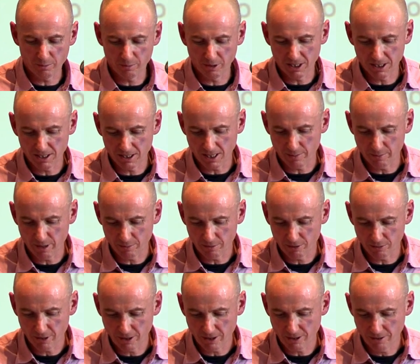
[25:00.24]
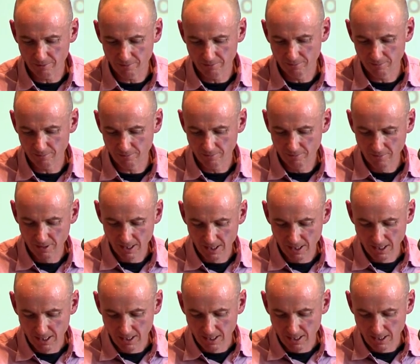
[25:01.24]
committees come up with.
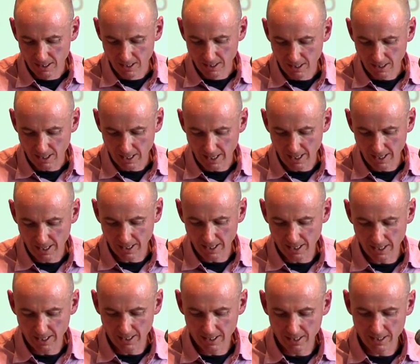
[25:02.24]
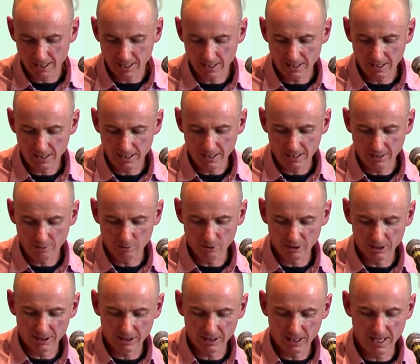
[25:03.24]
And it
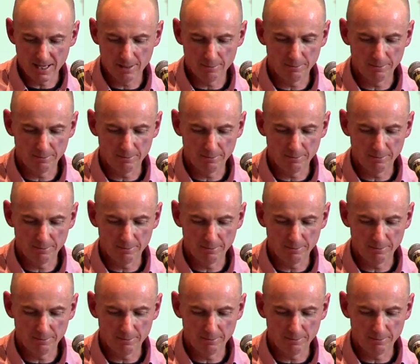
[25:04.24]
was